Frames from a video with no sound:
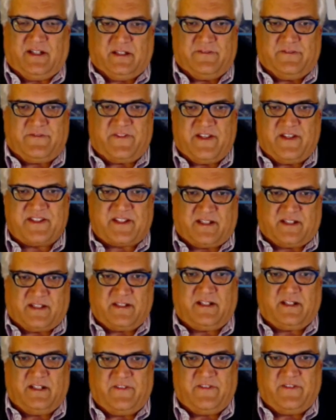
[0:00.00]
of this
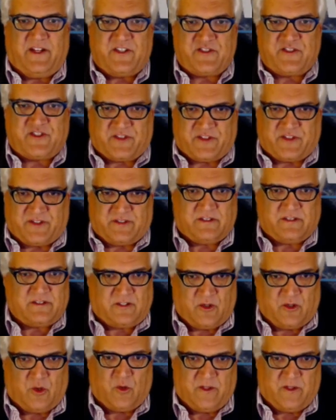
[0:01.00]
unconventional
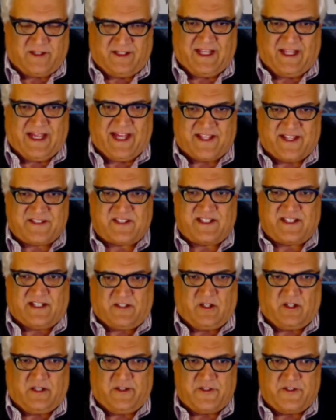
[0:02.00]
coal and gas
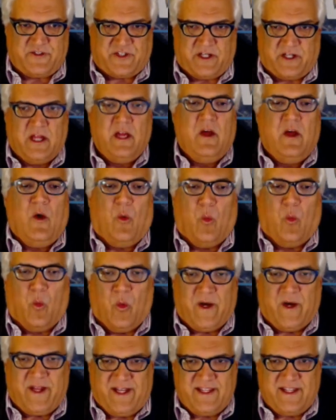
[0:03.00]
technology.
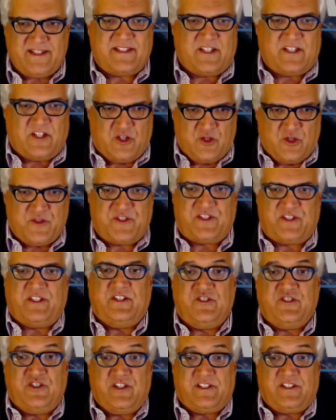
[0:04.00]
What is
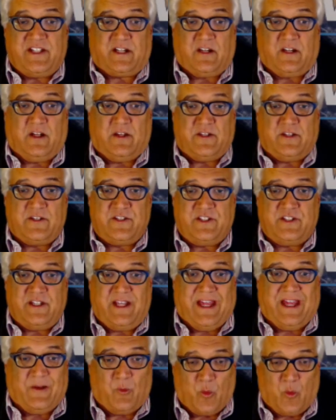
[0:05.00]
UCG
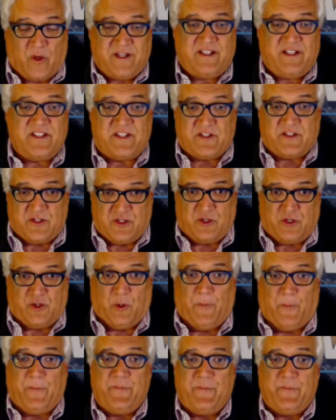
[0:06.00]
technology and what does it do?